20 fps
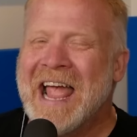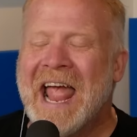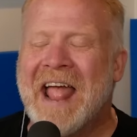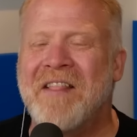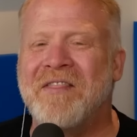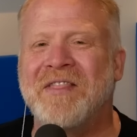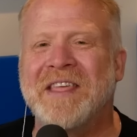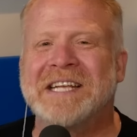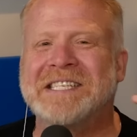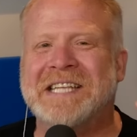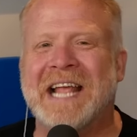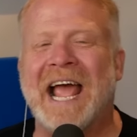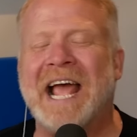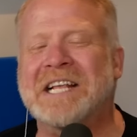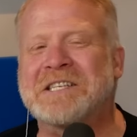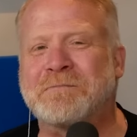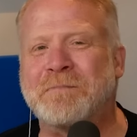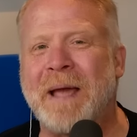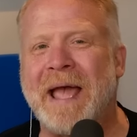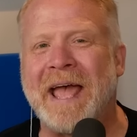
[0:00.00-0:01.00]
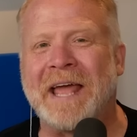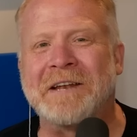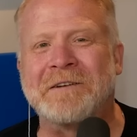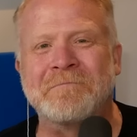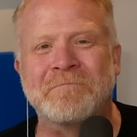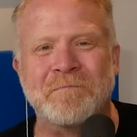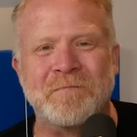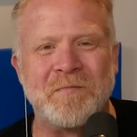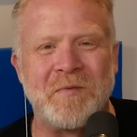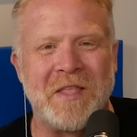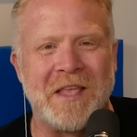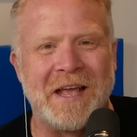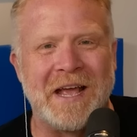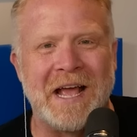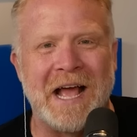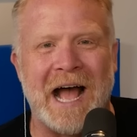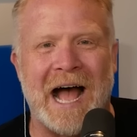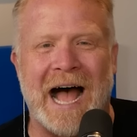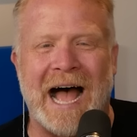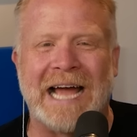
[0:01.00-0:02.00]
And this has been
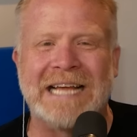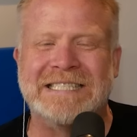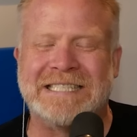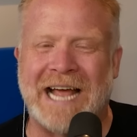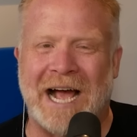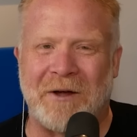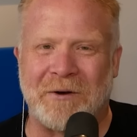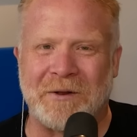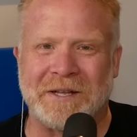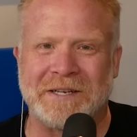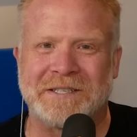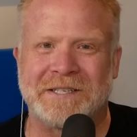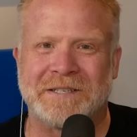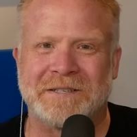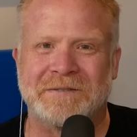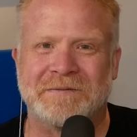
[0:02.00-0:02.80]
I Doubt It.